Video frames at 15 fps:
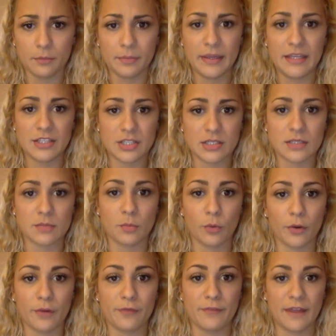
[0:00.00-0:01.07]
patients
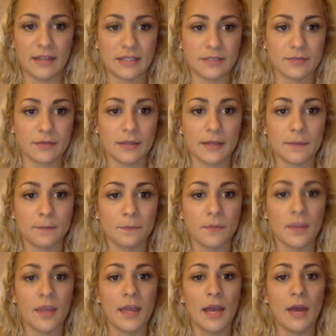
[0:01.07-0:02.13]
more effectively.
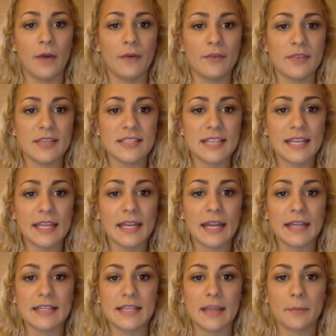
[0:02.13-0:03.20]
However, the second
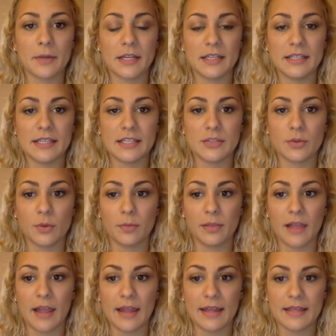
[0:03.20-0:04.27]
idea I'm going to need to
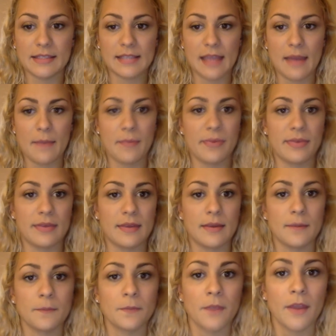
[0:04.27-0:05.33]
apply is
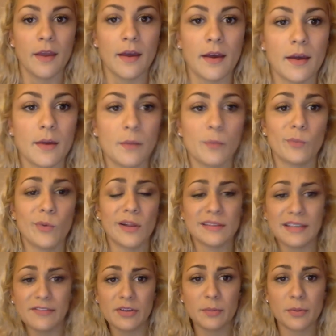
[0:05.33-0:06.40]
empathy. While
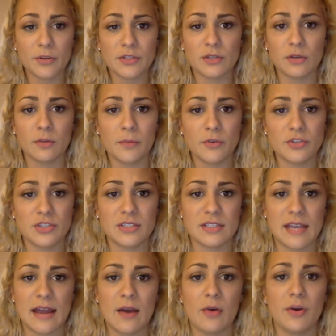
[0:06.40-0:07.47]
leaving personal emotions
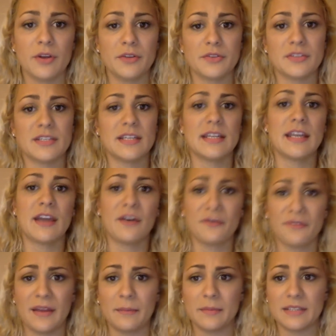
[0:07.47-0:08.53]
out, understanding how
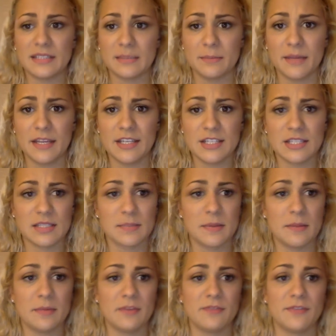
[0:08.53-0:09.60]
families and patients
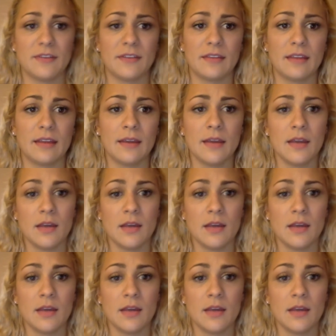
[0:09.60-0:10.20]
may be feeling,